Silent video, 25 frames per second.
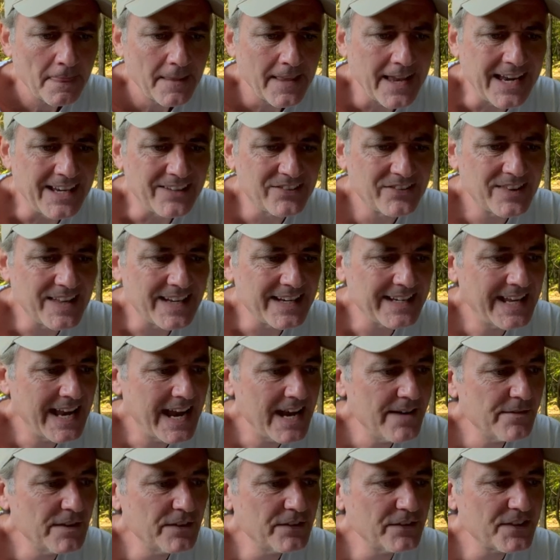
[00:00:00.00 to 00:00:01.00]
As they
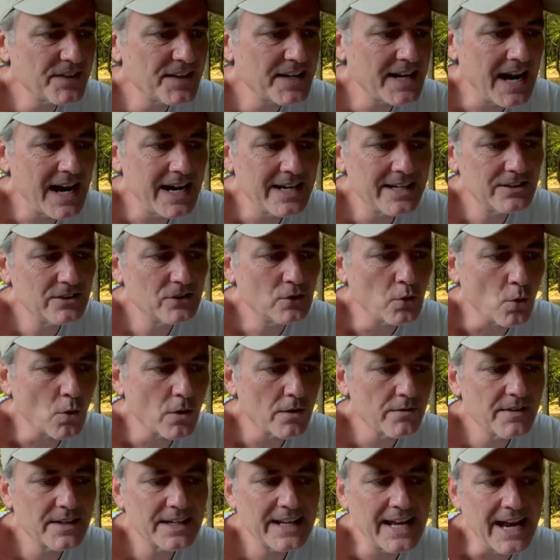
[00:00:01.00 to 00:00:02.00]
gave us the guided tour
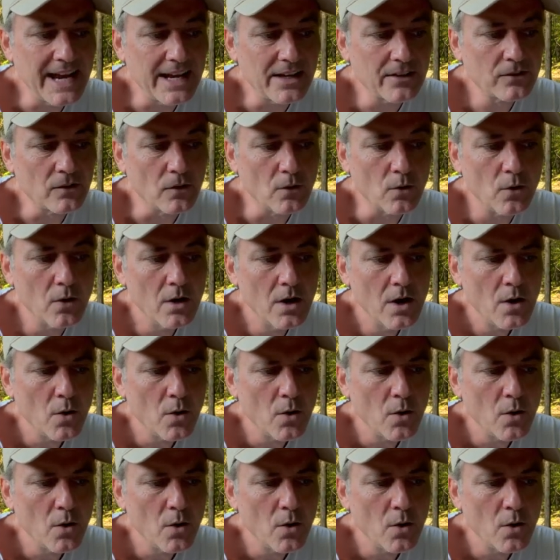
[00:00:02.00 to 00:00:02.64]
of the castle,